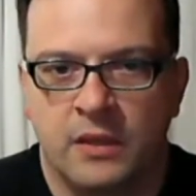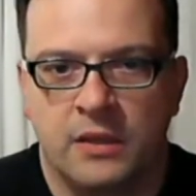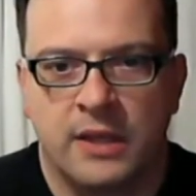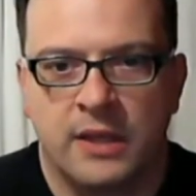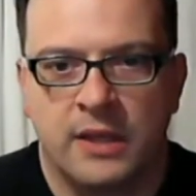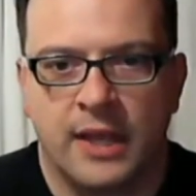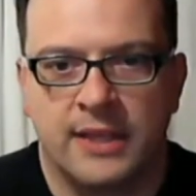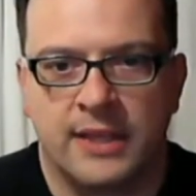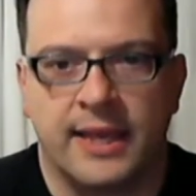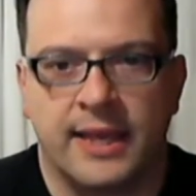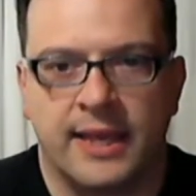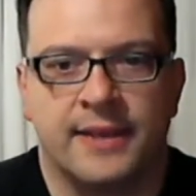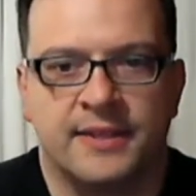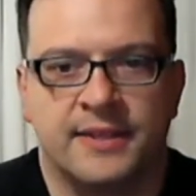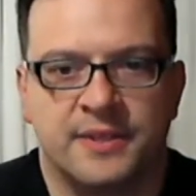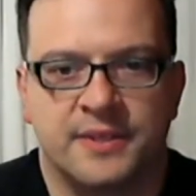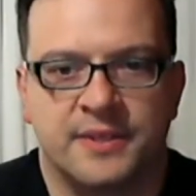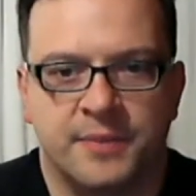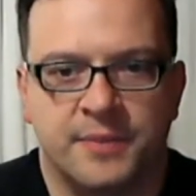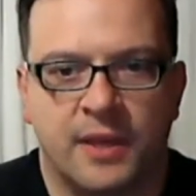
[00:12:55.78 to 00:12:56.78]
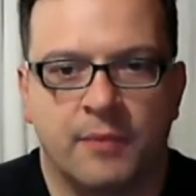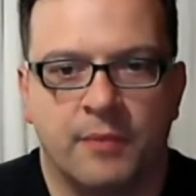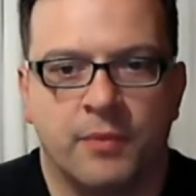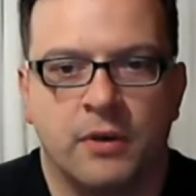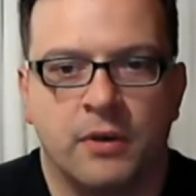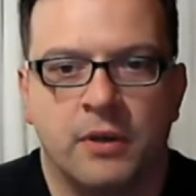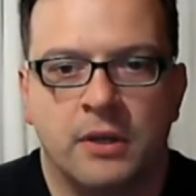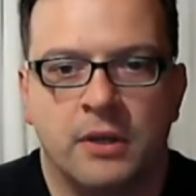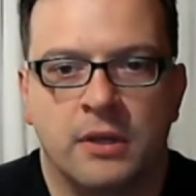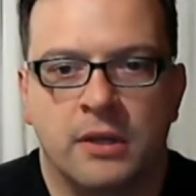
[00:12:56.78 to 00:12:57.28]
at the end of
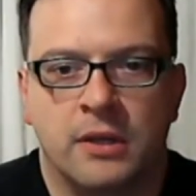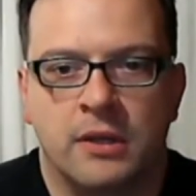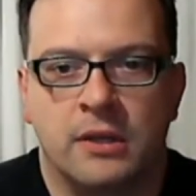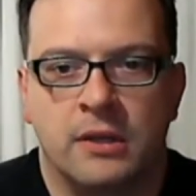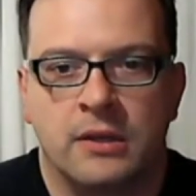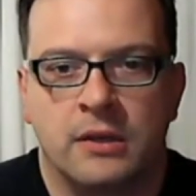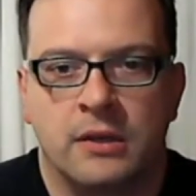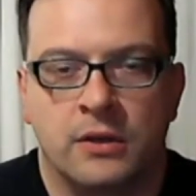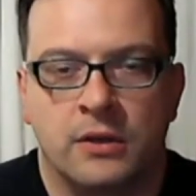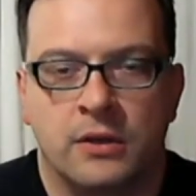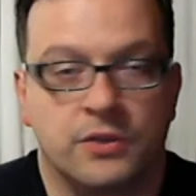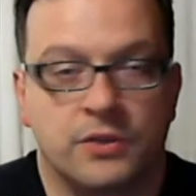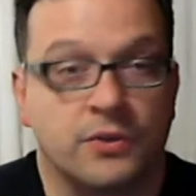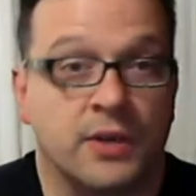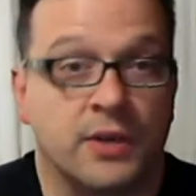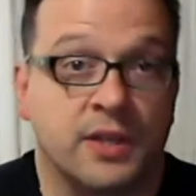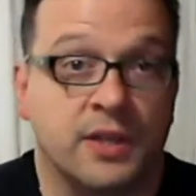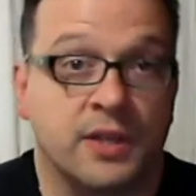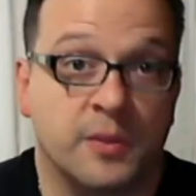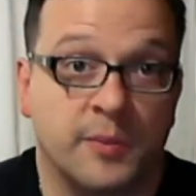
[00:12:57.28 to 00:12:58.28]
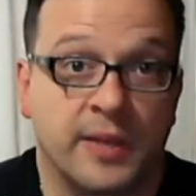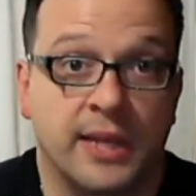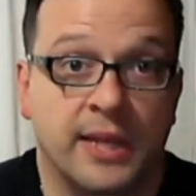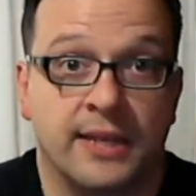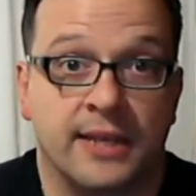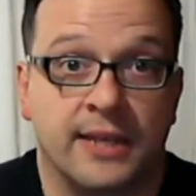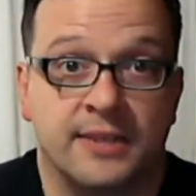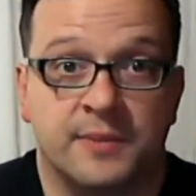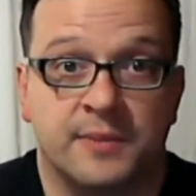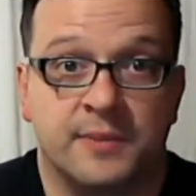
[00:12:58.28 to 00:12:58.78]
September, at the beginning of
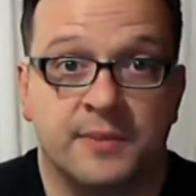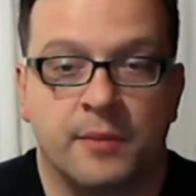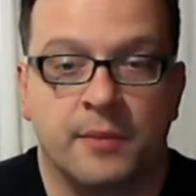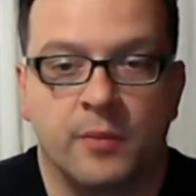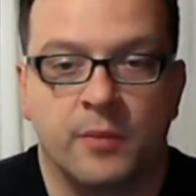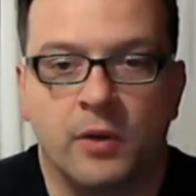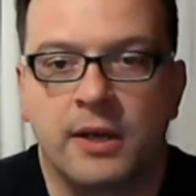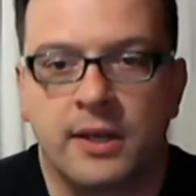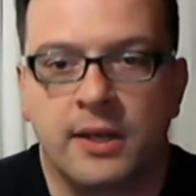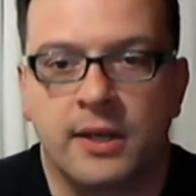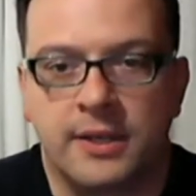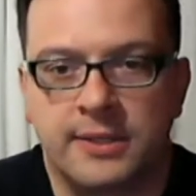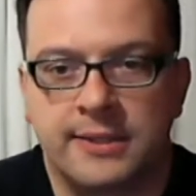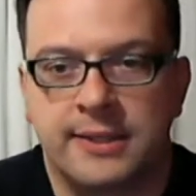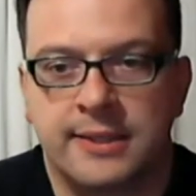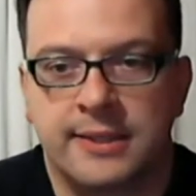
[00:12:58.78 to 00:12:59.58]
September, and it